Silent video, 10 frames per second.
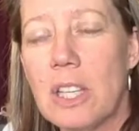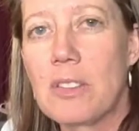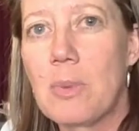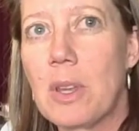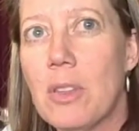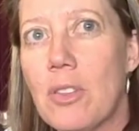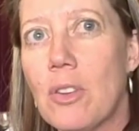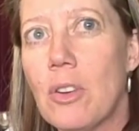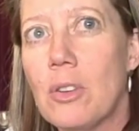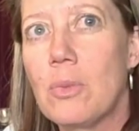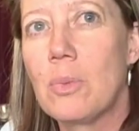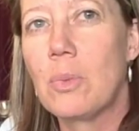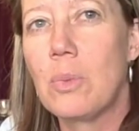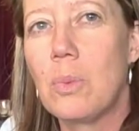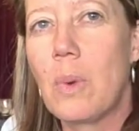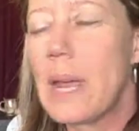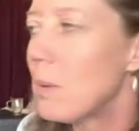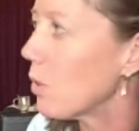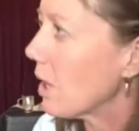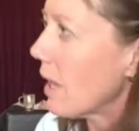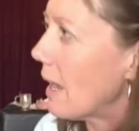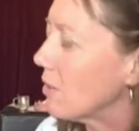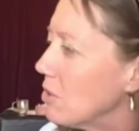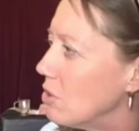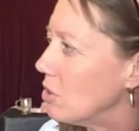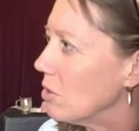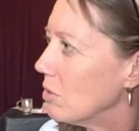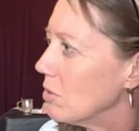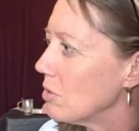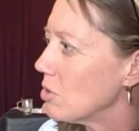gives me a third weight workout to do,